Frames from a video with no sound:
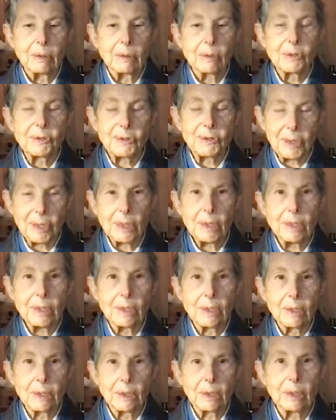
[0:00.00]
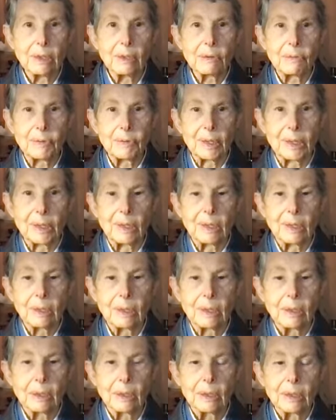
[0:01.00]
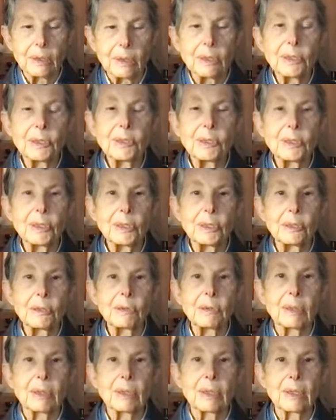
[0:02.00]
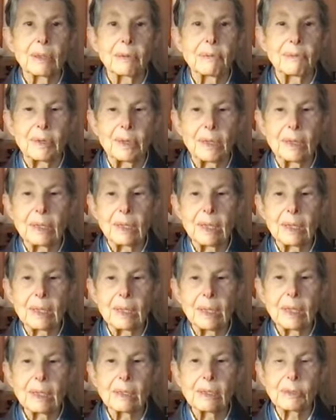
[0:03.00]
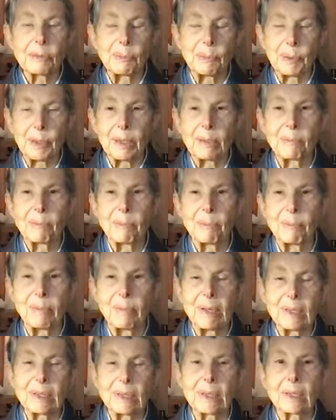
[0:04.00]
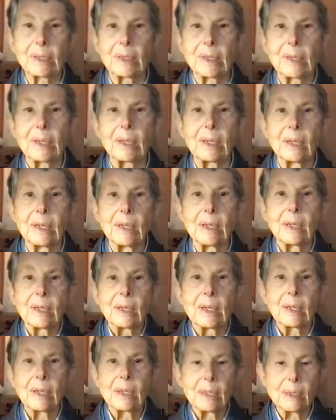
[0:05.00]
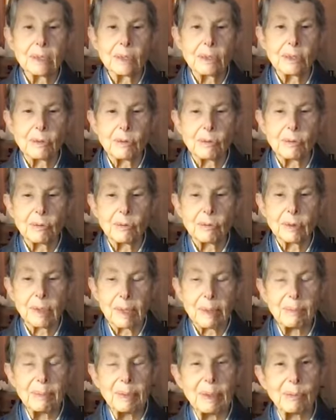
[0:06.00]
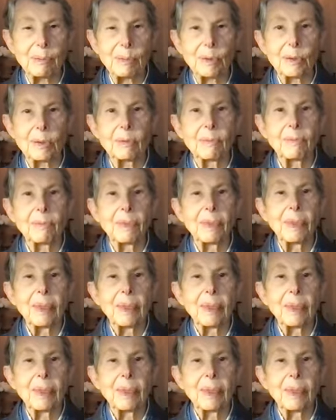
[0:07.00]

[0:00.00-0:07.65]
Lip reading: studied calligraphy, learned to do calligraphy, and then that spread basically into lay people,